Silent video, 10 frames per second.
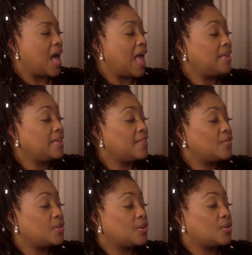I
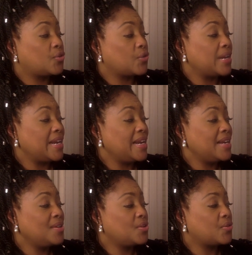live on a
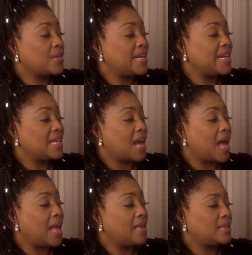green, green
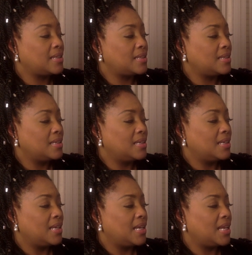island
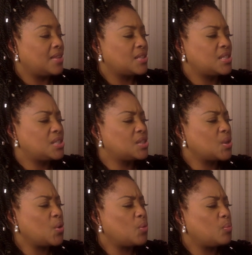in the
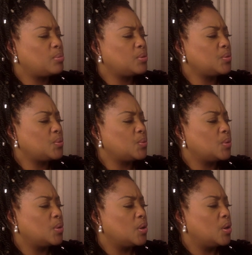so blue
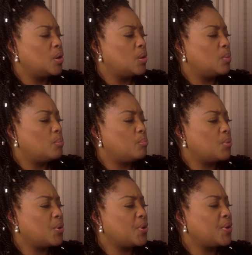
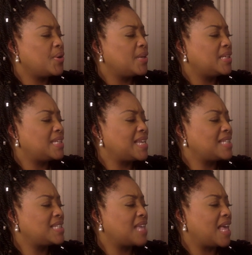Mer
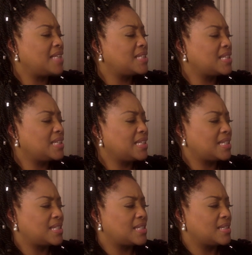des
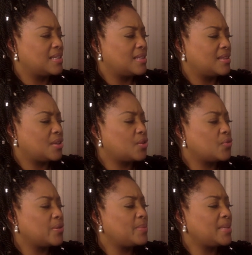Antilles, the
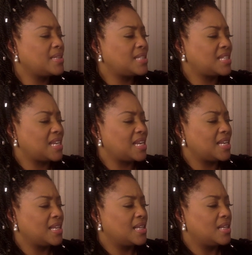Caribbean
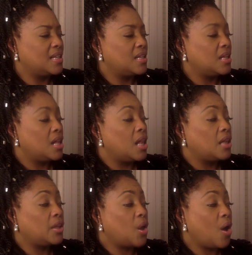Sea.
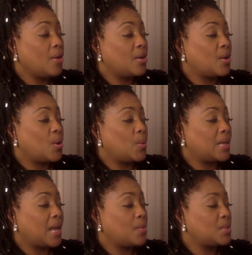Long ago,
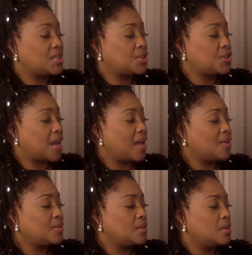when I was a
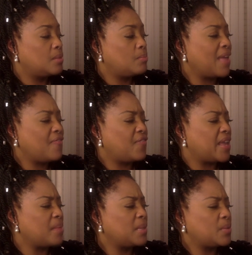child, my
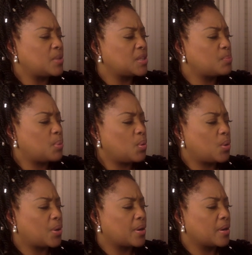family was poor.